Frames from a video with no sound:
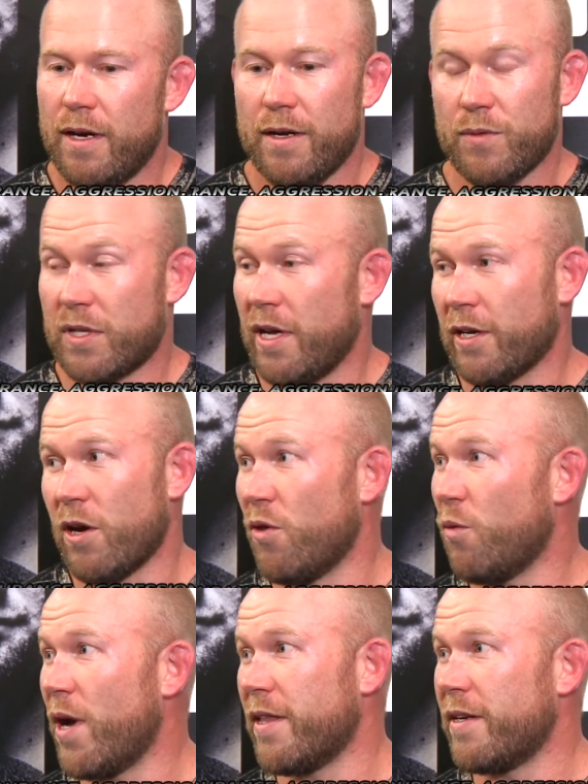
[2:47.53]
it was going to go the
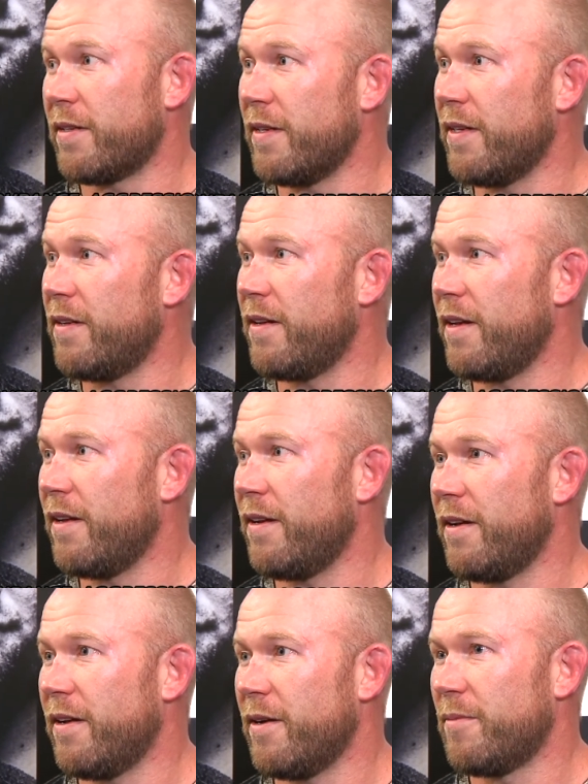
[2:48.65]
way that it did. And
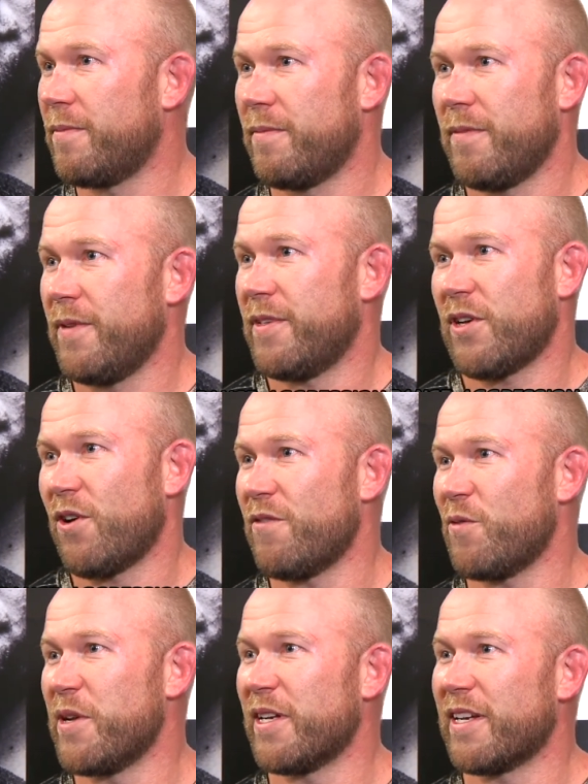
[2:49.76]
it's hard
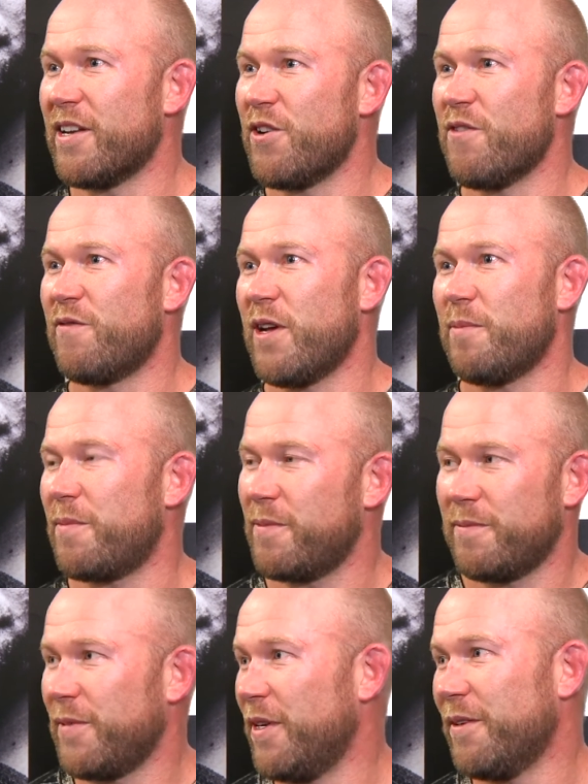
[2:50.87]
for me to get nerved up,
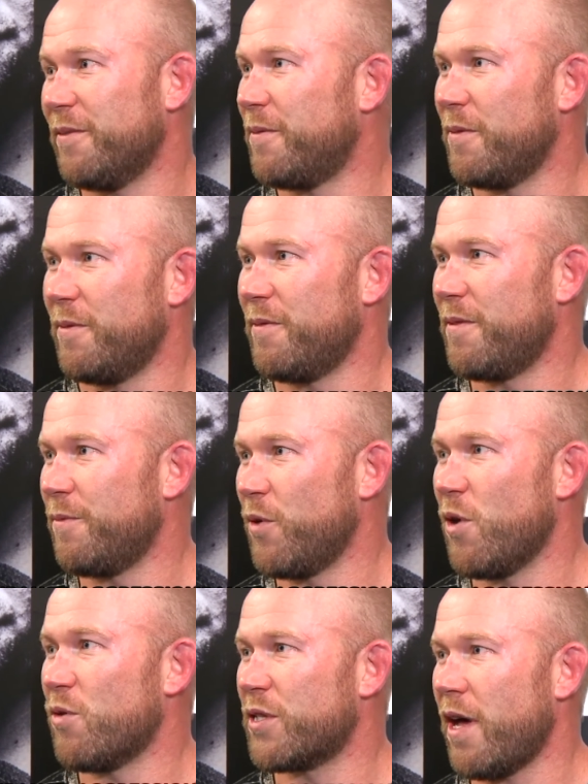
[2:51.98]
with
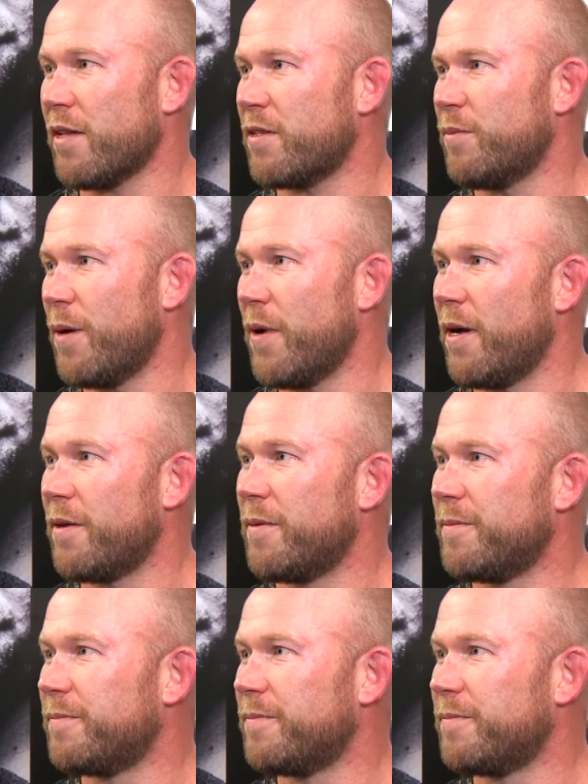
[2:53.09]
those thoughts in my mind.